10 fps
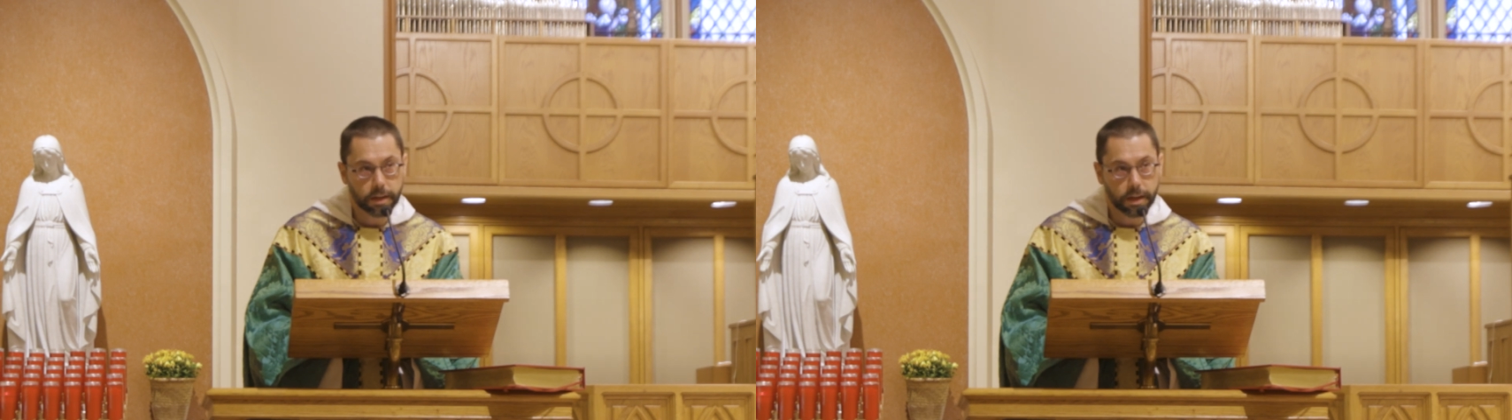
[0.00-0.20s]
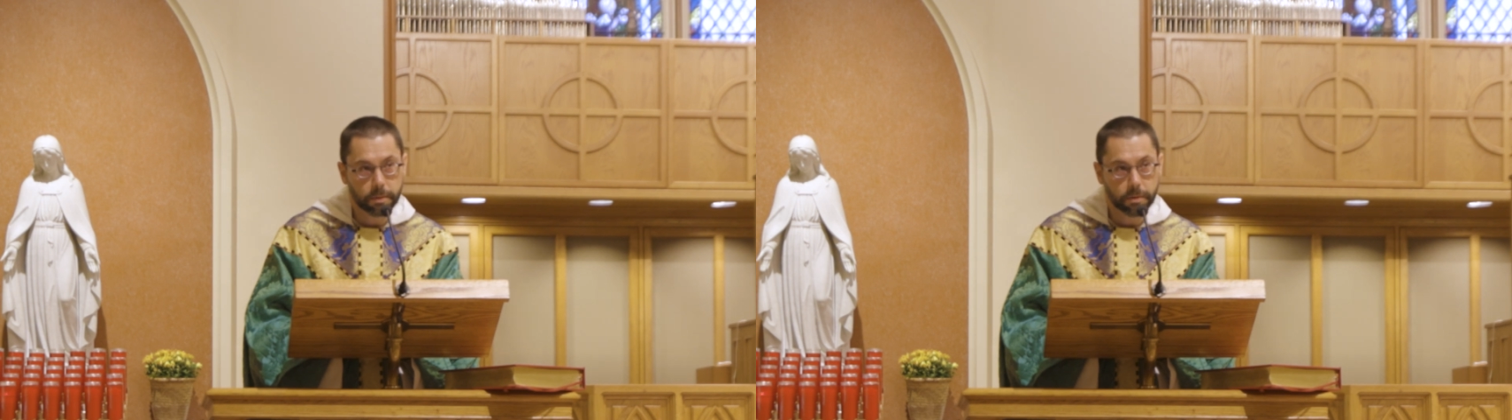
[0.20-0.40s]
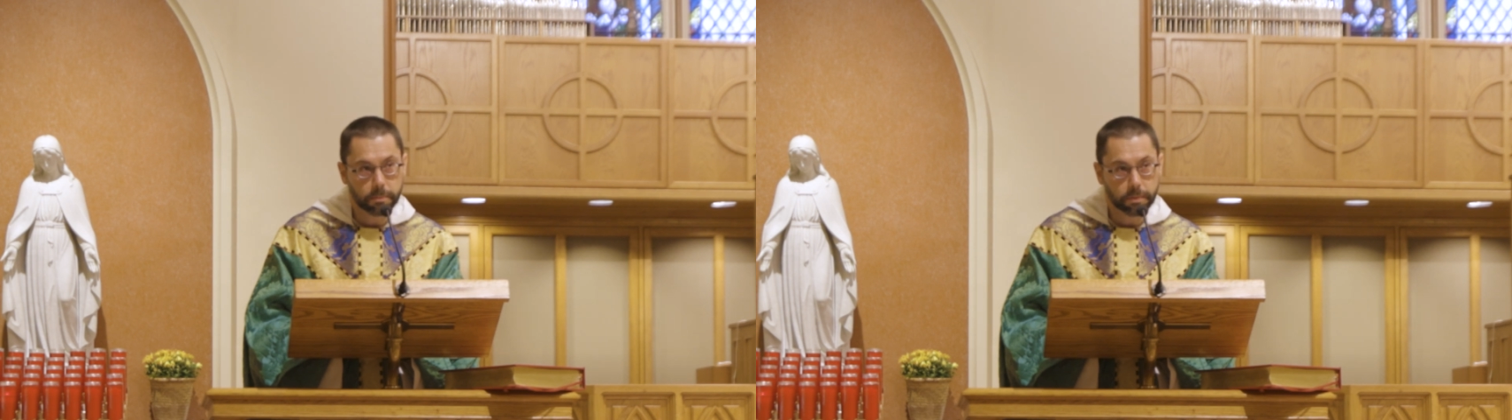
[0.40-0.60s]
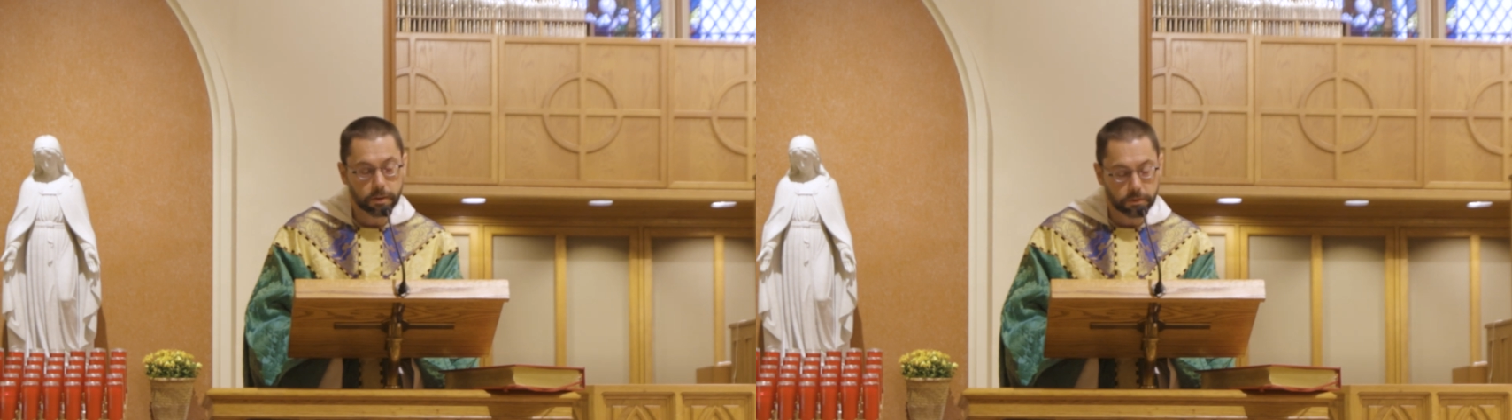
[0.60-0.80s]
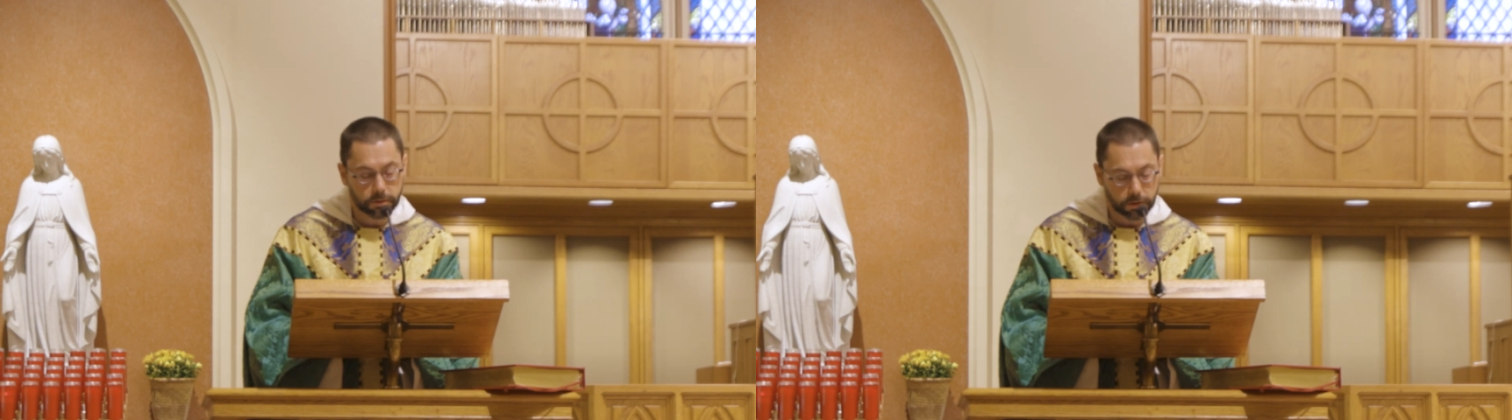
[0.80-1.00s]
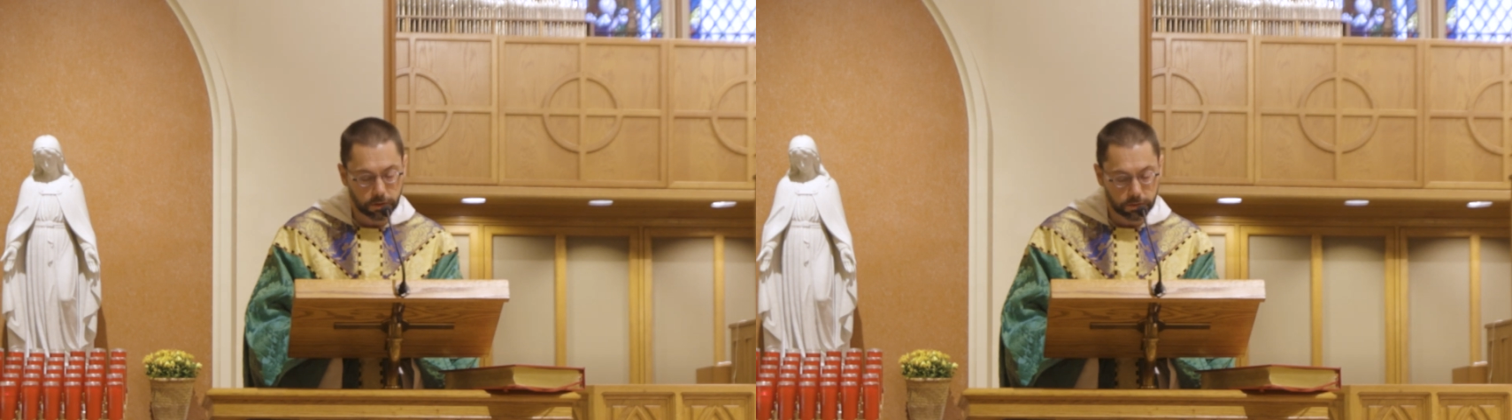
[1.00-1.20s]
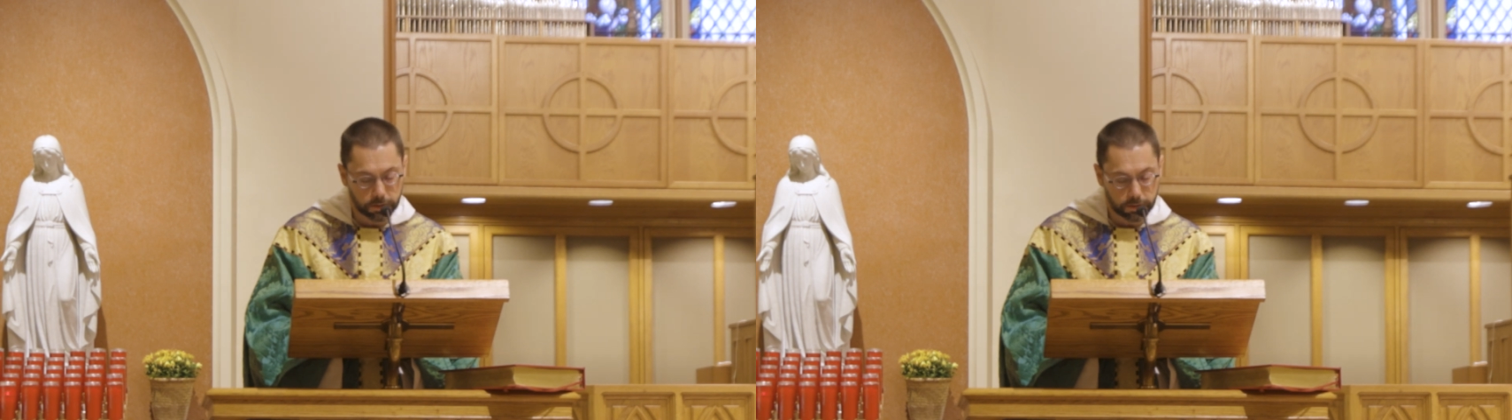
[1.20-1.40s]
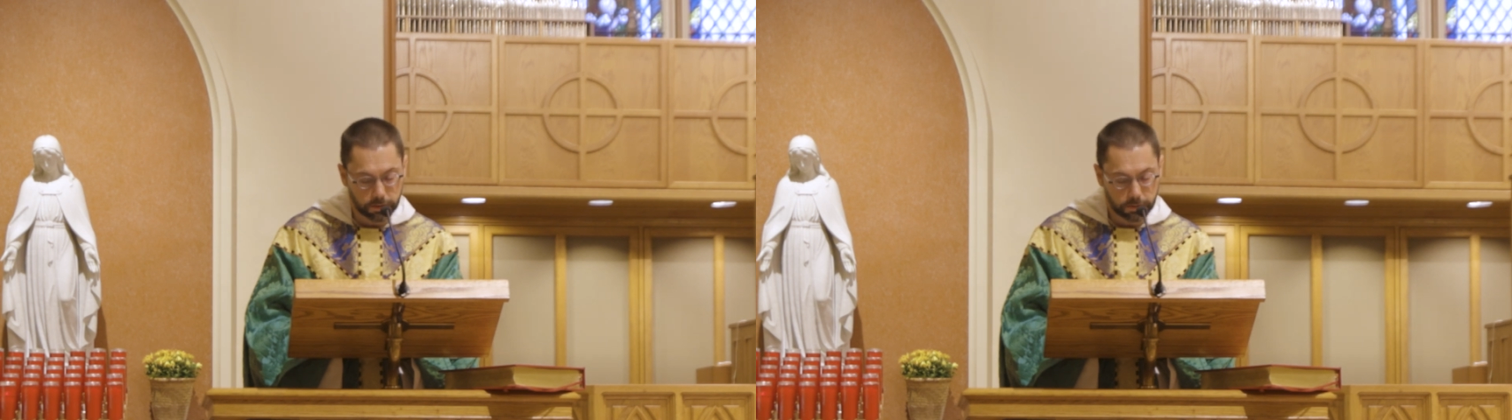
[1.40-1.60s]
game I mentioned
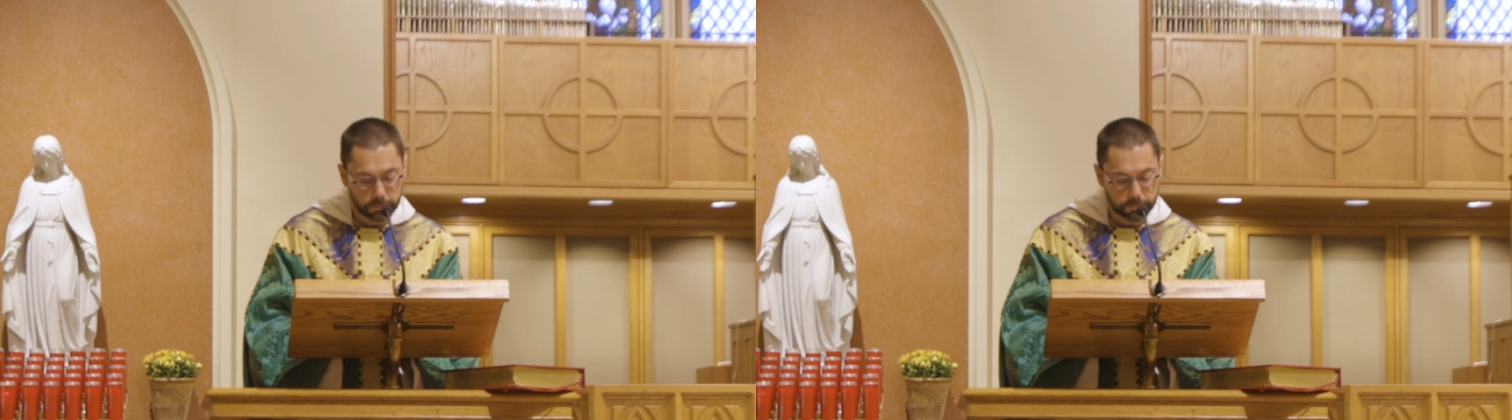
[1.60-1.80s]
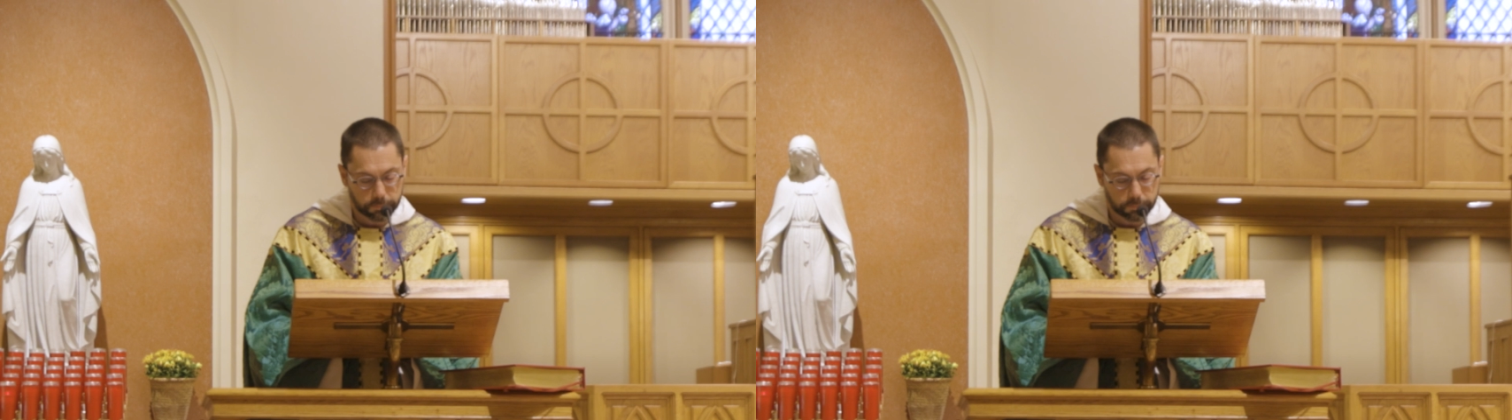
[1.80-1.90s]
earlier.